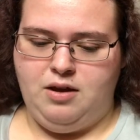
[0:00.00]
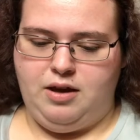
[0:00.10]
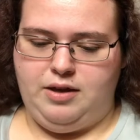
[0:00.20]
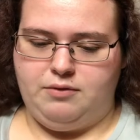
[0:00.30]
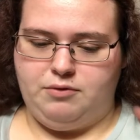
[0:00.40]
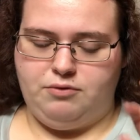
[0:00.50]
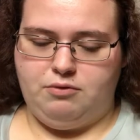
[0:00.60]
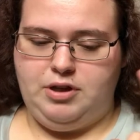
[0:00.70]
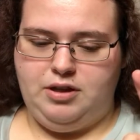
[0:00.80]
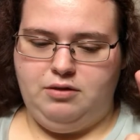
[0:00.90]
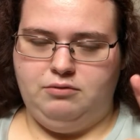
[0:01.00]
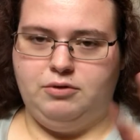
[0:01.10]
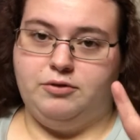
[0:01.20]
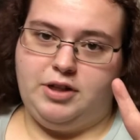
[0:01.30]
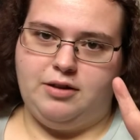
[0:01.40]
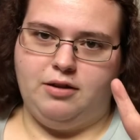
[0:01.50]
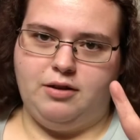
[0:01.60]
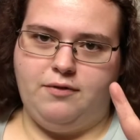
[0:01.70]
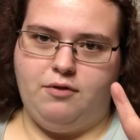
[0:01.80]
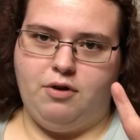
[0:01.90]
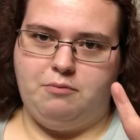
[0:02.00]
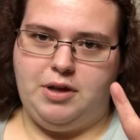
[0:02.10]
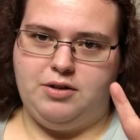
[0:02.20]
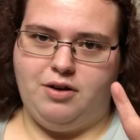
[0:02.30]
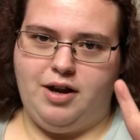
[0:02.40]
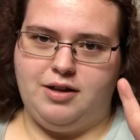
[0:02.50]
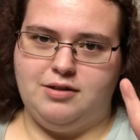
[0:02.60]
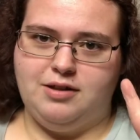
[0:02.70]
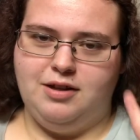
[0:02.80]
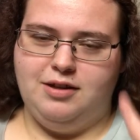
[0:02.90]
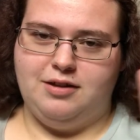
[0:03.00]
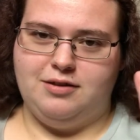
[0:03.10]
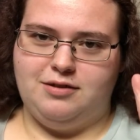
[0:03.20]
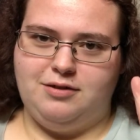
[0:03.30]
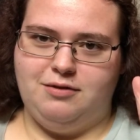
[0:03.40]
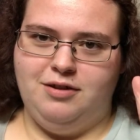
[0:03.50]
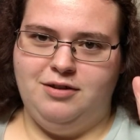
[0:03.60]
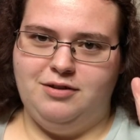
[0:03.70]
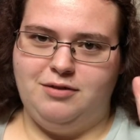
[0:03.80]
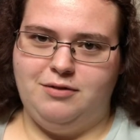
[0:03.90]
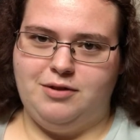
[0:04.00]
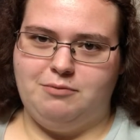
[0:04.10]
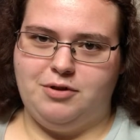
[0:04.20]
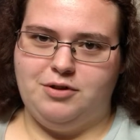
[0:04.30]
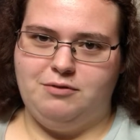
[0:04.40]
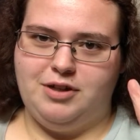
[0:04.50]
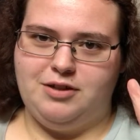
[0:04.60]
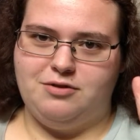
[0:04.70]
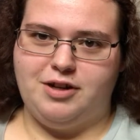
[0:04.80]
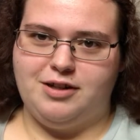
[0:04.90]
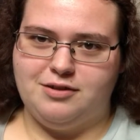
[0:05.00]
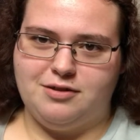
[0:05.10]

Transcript: there were 3, well technically 4 main dragons, because two of them were 2-headed dragons,